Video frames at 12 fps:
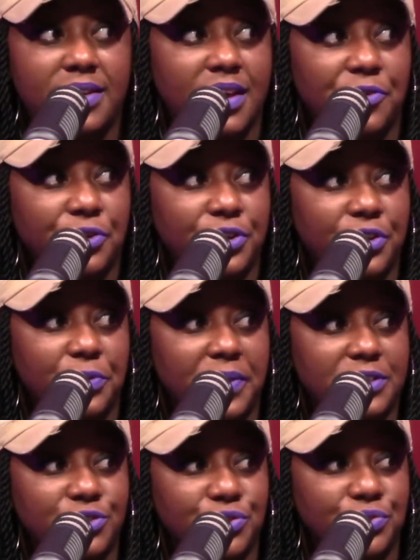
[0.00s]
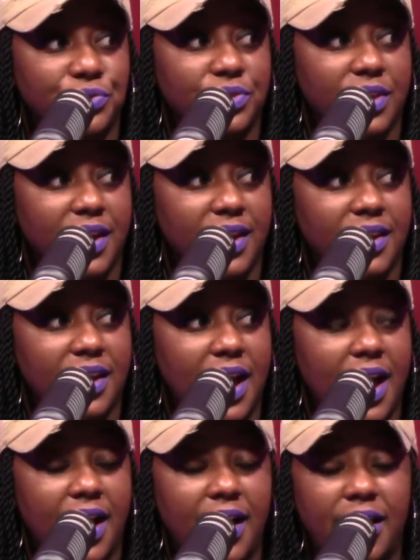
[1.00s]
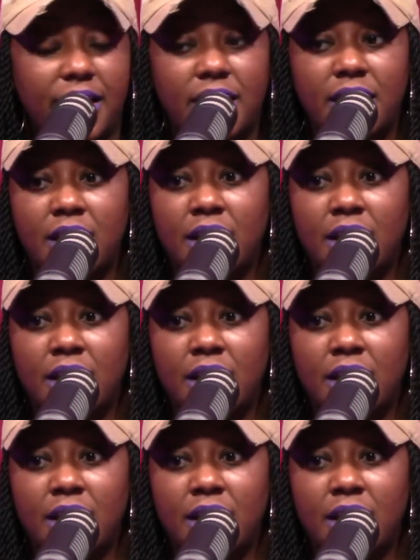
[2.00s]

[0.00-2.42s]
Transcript: Y'all want to know my truth? Like I